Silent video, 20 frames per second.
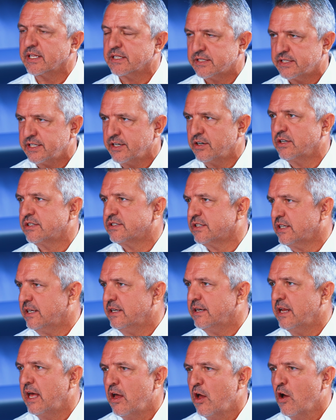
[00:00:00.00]
that Cirrus
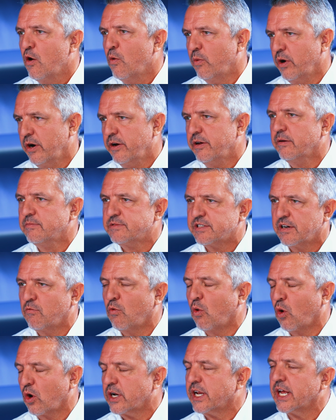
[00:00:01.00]
and Williams have
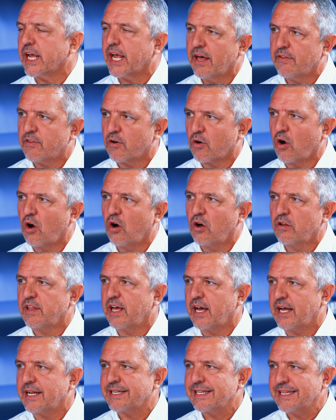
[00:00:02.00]
worked together on,
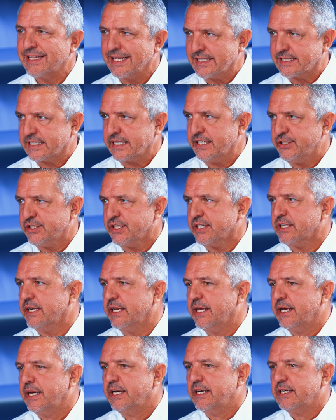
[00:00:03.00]
that this engine
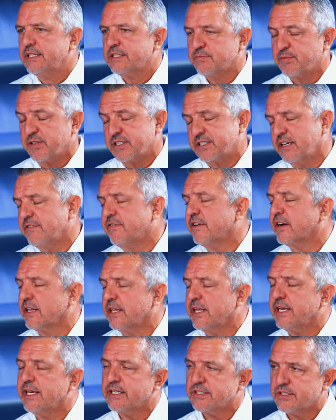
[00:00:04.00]

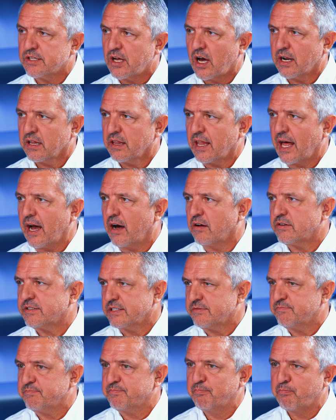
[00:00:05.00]
specifically is not allowed
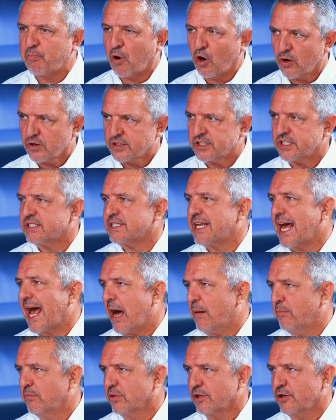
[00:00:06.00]
to purchase
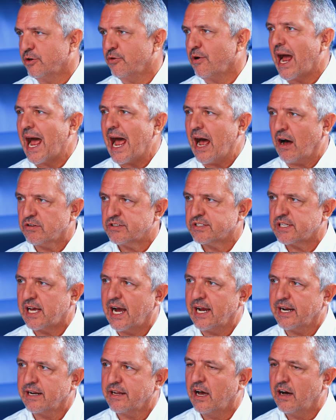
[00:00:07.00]
Tap Blue
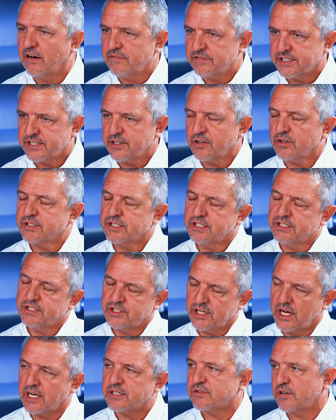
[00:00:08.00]
outside of Cirrus's
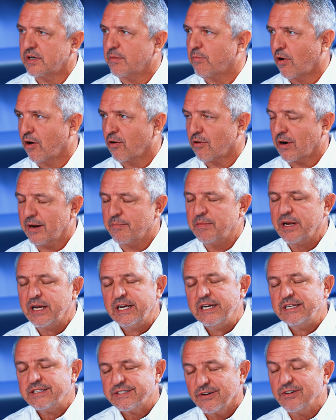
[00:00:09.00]
Jetstream program.
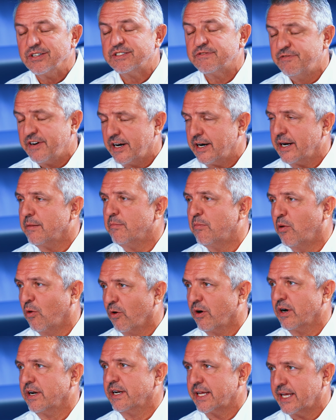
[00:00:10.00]
So it's very
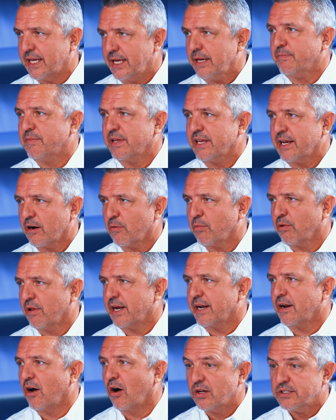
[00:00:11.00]
important to keep the
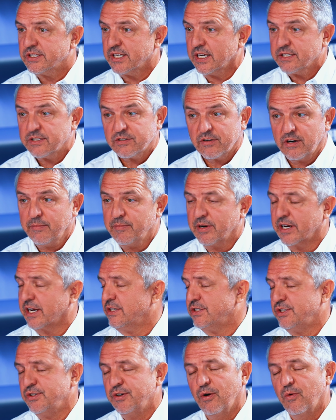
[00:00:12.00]
airplane on Jetstream,
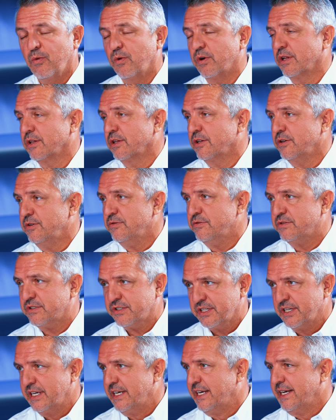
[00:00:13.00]
because you don't want to
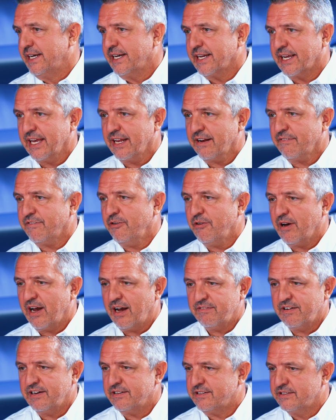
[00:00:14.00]
lose, again, if you
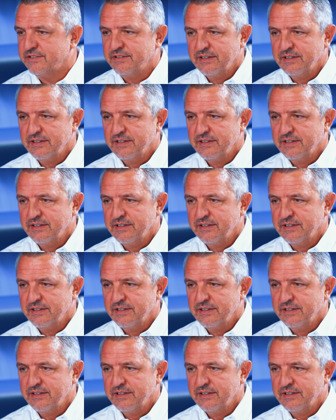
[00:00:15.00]
have a